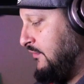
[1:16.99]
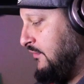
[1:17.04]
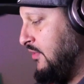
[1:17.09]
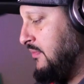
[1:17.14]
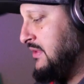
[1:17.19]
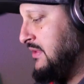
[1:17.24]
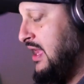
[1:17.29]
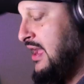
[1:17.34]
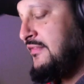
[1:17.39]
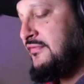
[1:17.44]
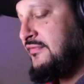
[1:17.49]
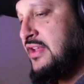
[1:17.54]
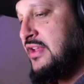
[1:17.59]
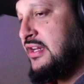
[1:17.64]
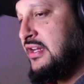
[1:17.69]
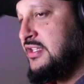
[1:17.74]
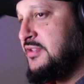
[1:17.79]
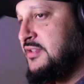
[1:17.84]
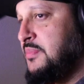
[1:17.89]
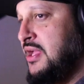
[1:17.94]
from the
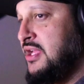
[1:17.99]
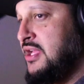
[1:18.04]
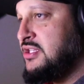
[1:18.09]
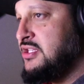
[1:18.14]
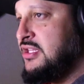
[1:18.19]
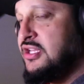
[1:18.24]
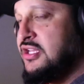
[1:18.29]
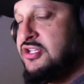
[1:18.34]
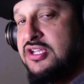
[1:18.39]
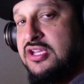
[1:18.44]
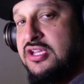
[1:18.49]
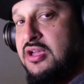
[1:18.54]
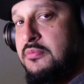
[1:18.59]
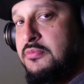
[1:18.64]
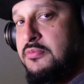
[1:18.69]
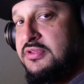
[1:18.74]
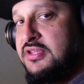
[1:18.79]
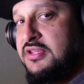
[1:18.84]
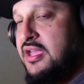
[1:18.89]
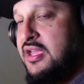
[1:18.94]
F9 expansion that should
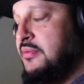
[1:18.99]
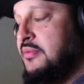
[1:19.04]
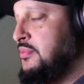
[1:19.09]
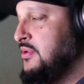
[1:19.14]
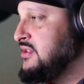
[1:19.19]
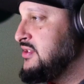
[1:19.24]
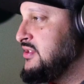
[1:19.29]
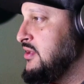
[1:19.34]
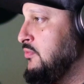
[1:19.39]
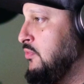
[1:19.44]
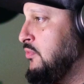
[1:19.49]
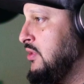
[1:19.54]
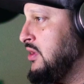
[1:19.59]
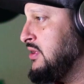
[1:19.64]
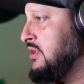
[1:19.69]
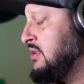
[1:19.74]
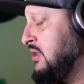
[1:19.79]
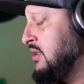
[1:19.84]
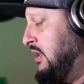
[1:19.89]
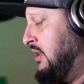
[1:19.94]
come with the MPC
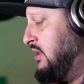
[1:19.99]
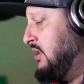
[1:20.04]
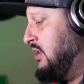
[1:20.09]
One.